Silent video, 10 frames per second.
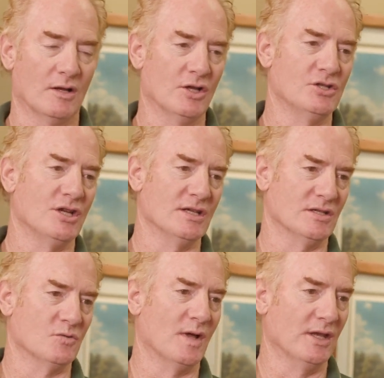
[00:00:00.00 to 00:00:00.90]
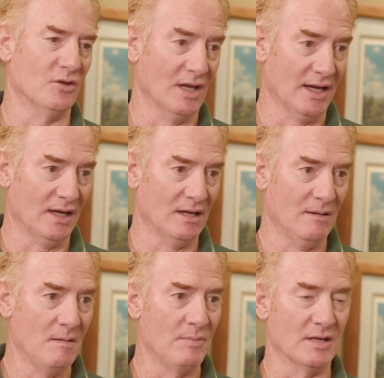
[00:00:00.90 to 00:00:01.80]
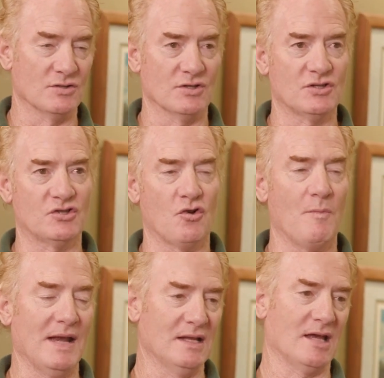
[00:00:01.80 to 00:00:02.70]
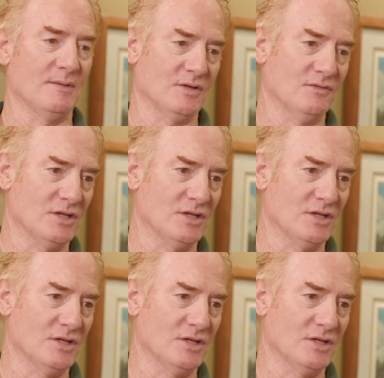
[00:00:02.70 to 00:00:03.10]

good cheese is one that you like because there's so many types of